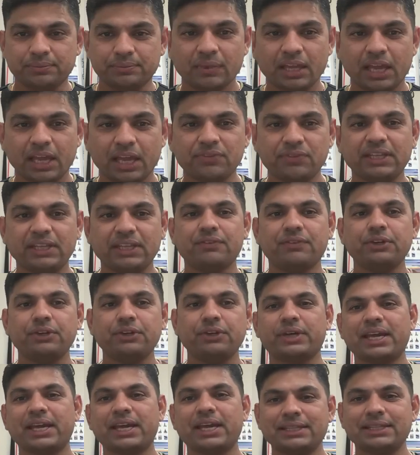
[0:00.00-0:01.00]
And whenever you
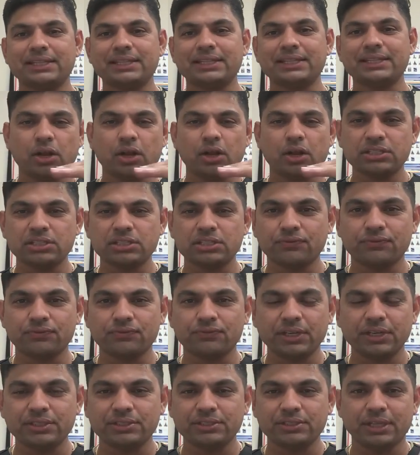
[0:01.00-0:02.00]
get lots of
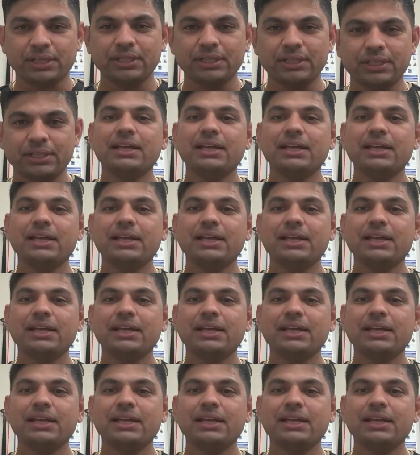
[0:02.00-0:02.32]
friction,